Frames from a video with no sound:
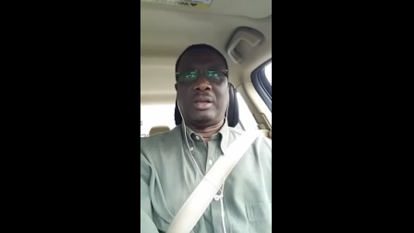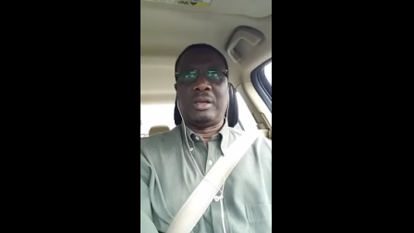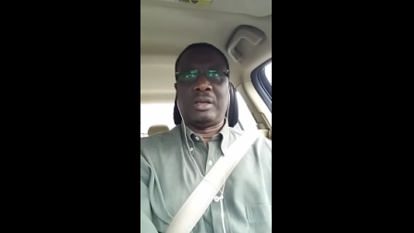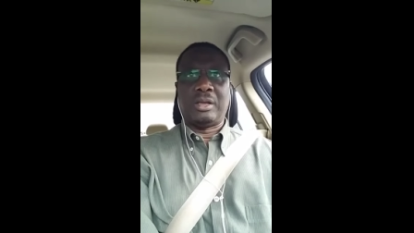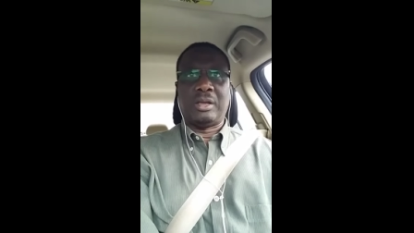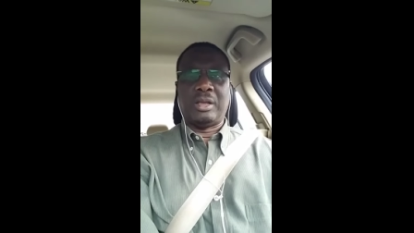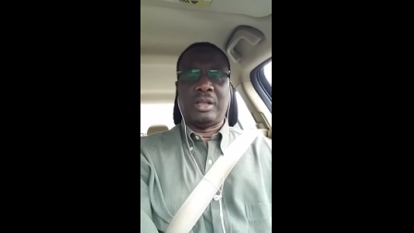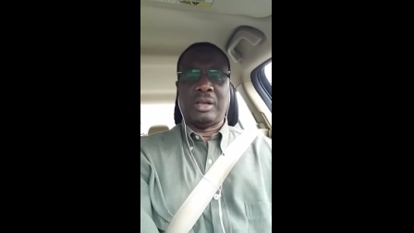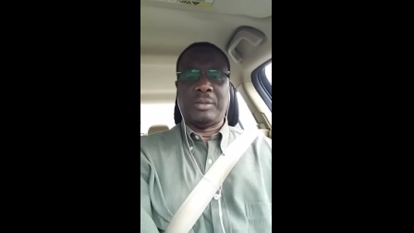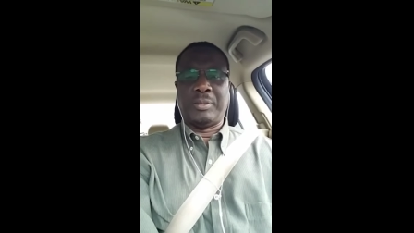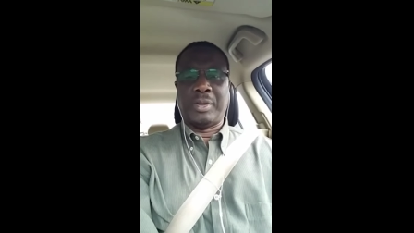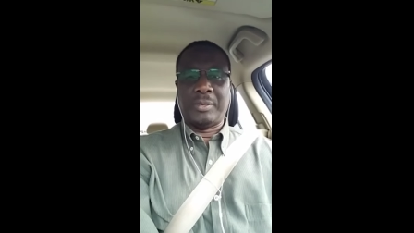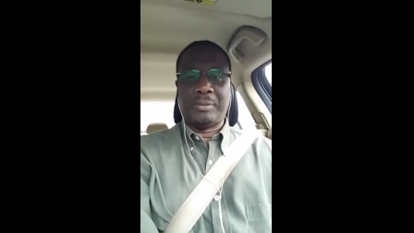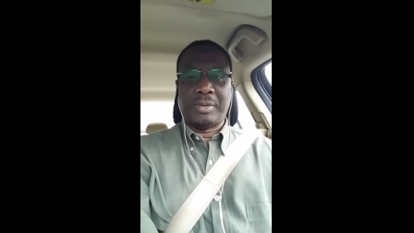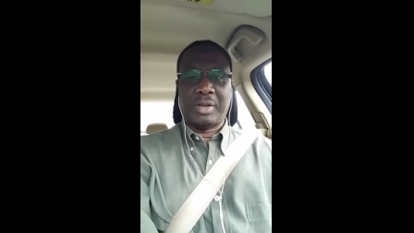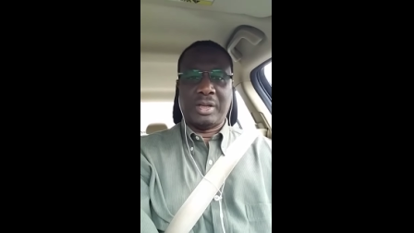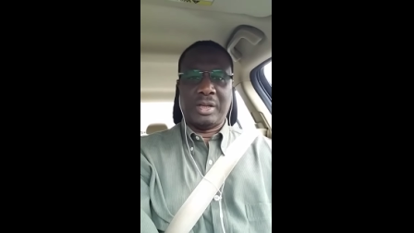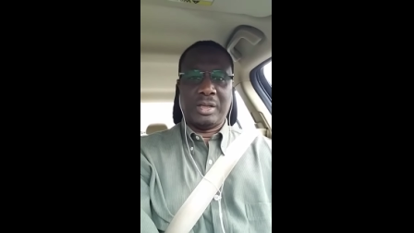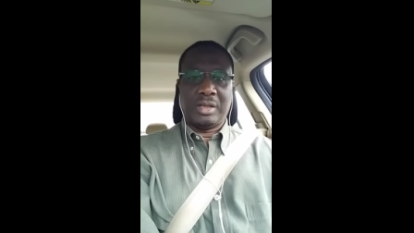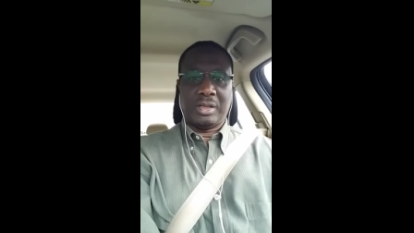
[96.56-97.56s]
I
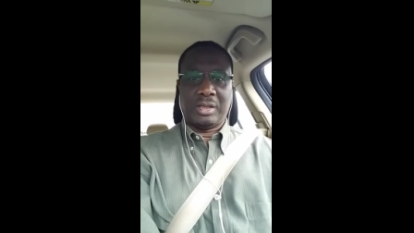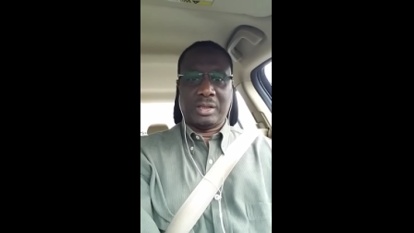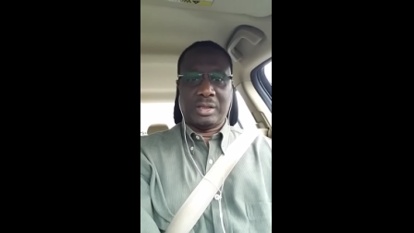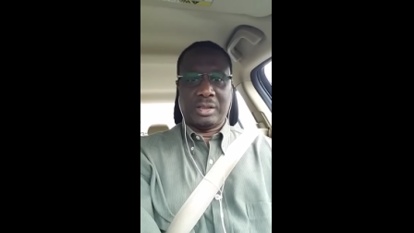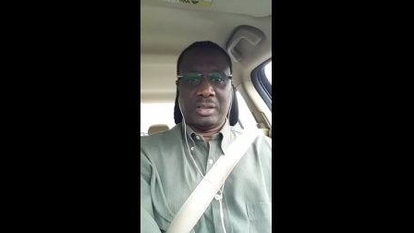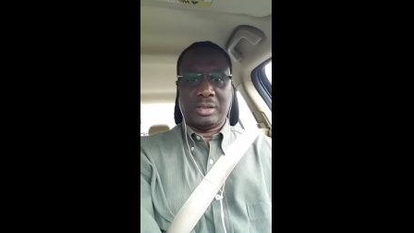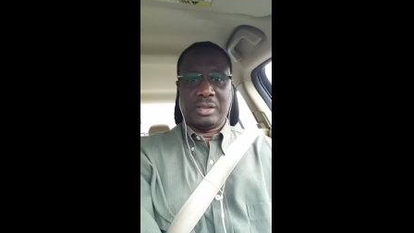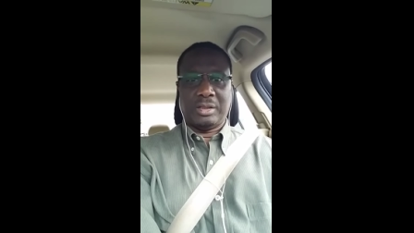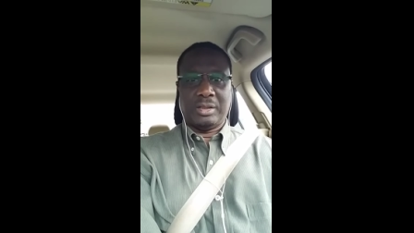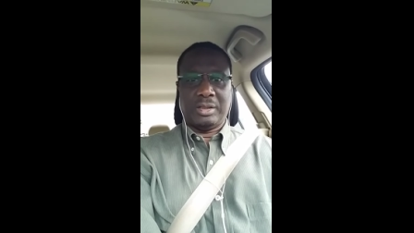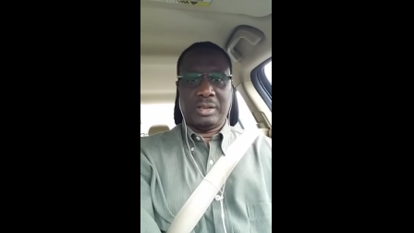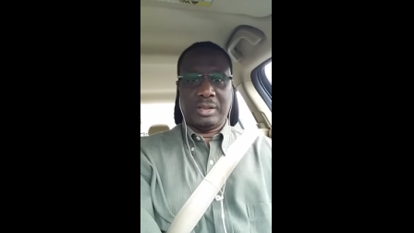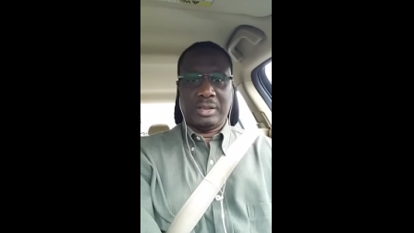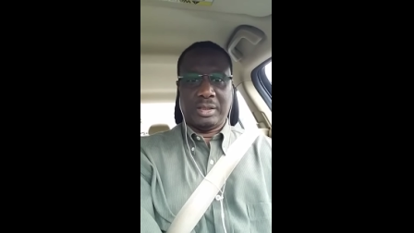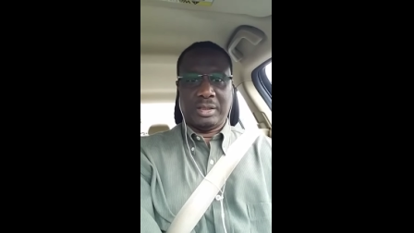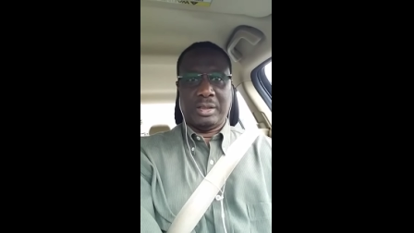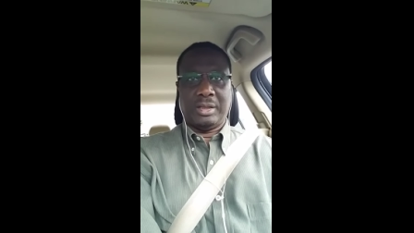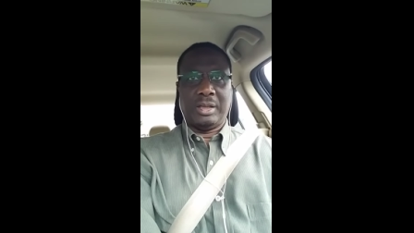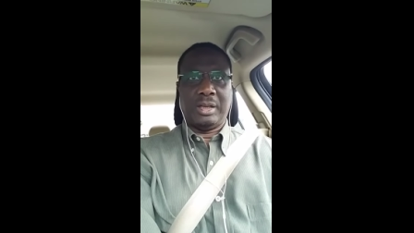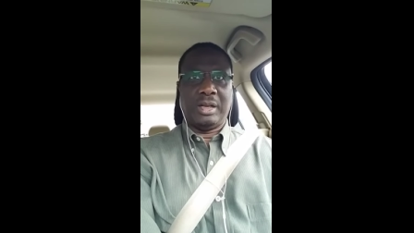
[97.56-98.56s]
remember
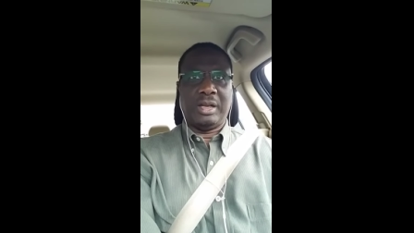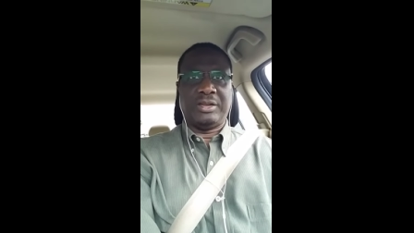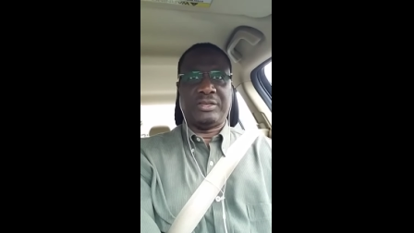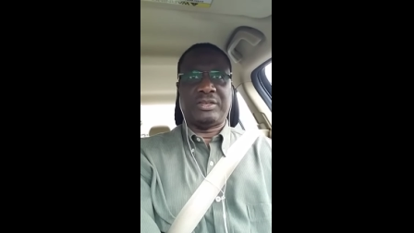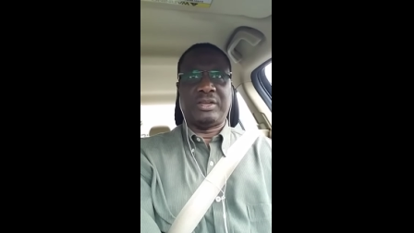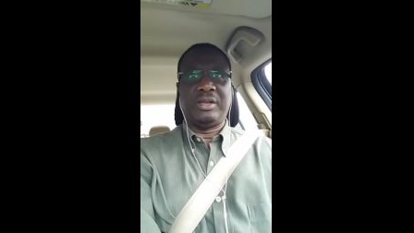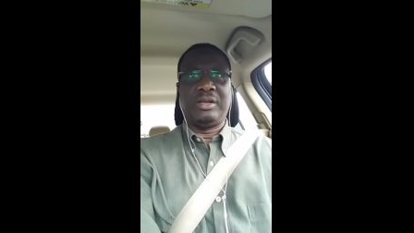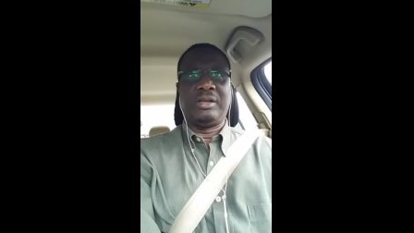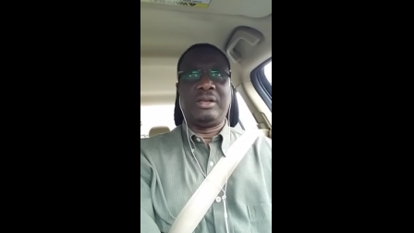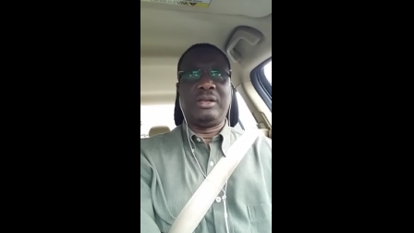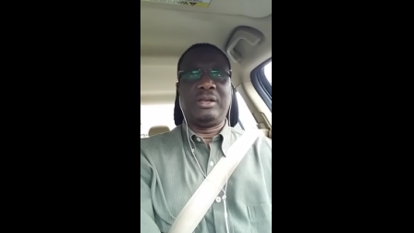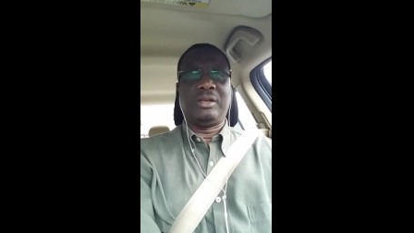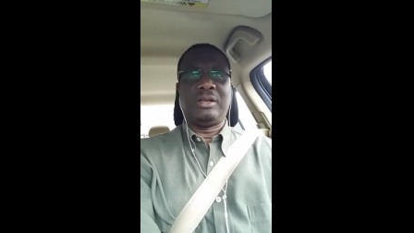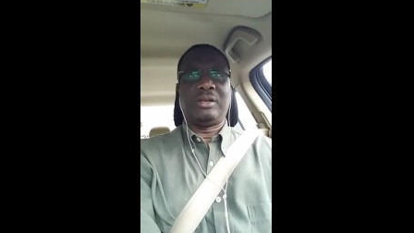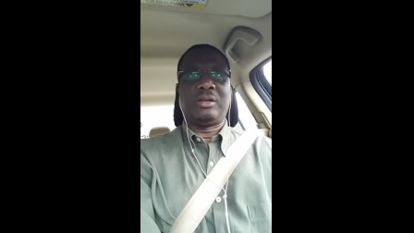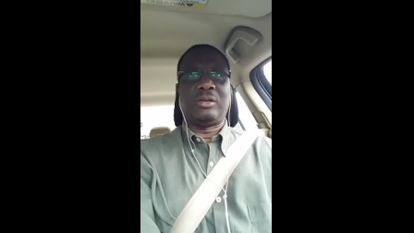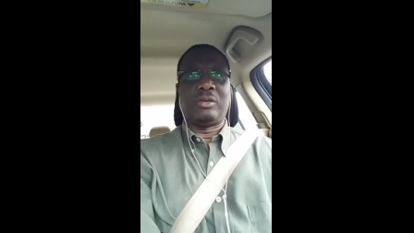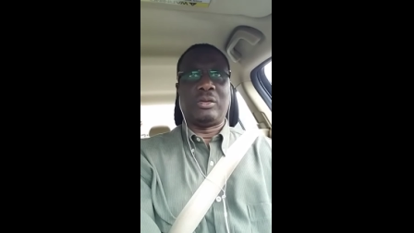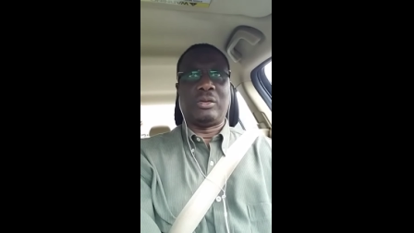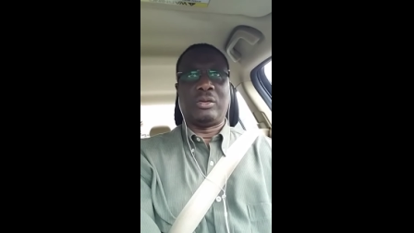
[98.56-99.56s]
a
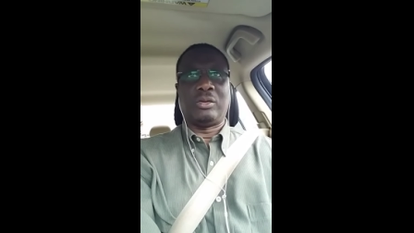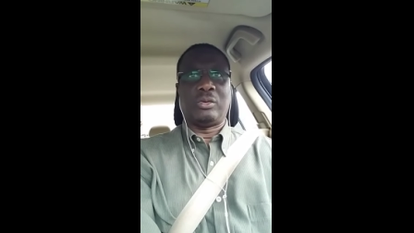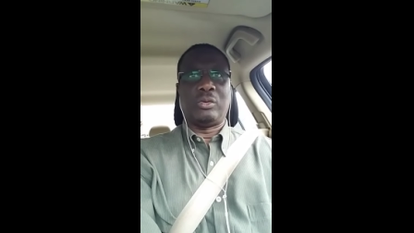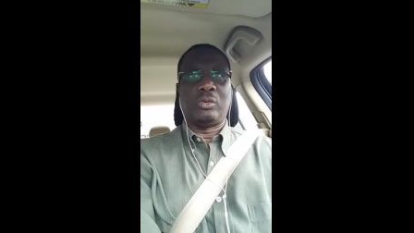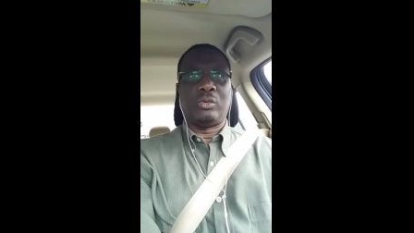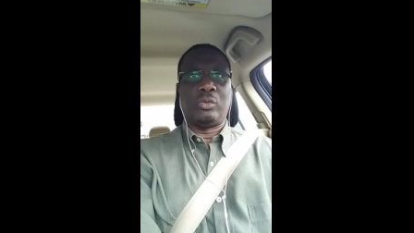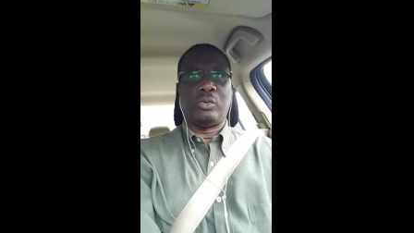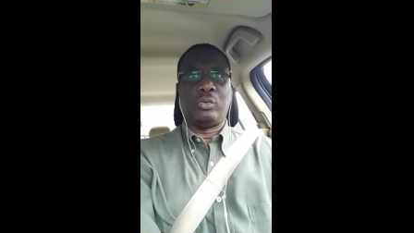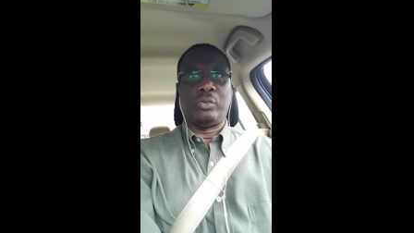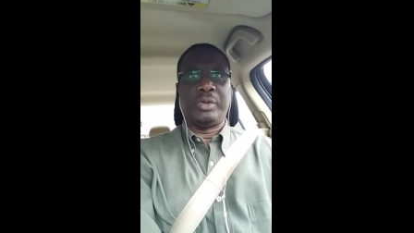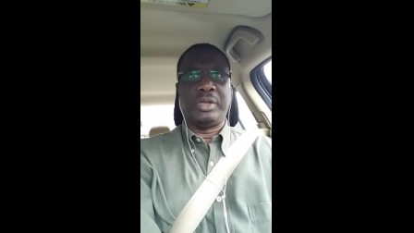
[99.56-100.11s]
lesson